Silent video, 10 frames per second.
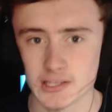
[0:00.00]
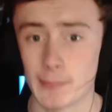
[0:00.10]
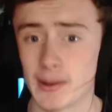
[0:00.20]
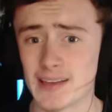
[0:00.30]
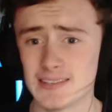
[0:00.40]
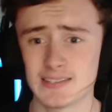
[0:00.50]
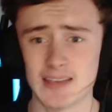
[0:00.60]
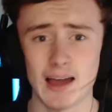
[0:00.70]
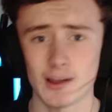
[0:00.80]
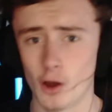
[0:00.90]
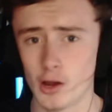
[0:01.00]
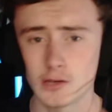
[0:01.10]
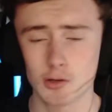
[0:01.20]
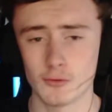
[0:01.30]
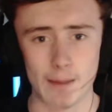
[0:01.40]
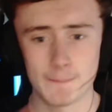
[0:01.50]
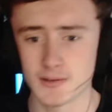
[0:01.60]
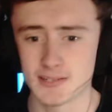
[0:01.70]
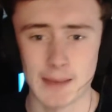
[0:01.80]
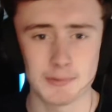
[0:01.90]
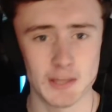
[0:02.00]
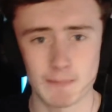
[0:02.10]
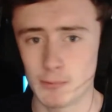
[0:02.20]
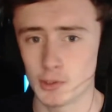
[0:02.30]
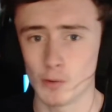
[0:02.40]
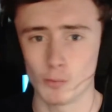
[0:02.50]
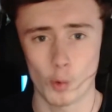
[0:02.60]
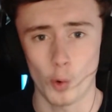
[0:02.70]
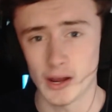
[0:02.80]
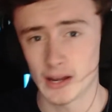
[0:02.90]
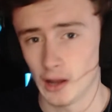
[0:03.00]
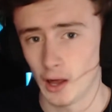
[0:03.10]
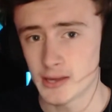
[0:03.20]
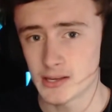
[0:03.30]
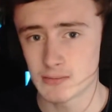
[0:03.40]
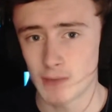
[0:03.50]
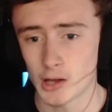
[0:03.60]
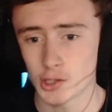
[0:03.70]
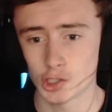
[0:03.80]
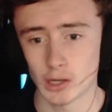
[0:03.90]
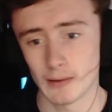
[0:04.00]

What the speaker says: I mean, I guess it's that kind of perception that people don't quite like as much.